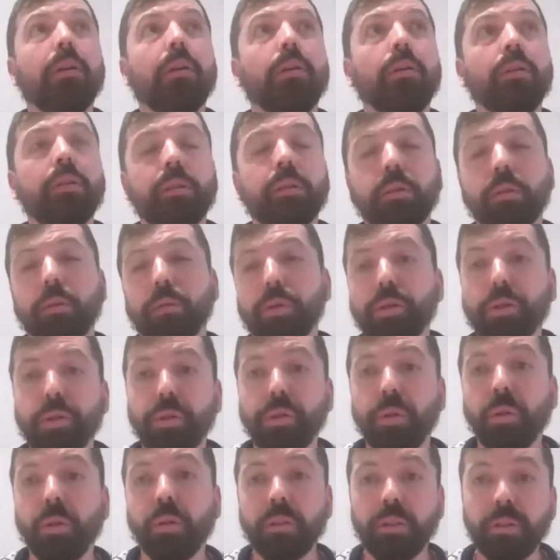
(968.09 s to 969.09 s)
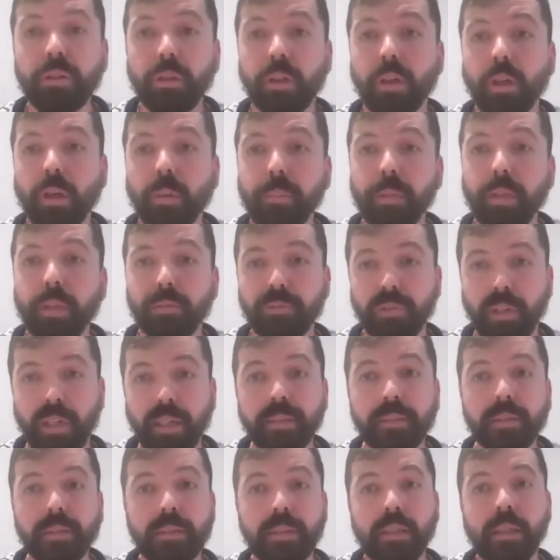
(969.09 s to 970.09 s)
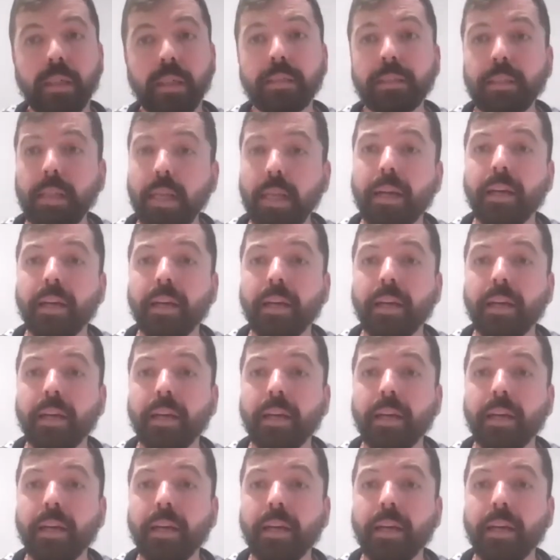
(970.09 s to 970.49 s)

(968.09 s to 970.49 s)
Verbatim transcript: also short-term rentals,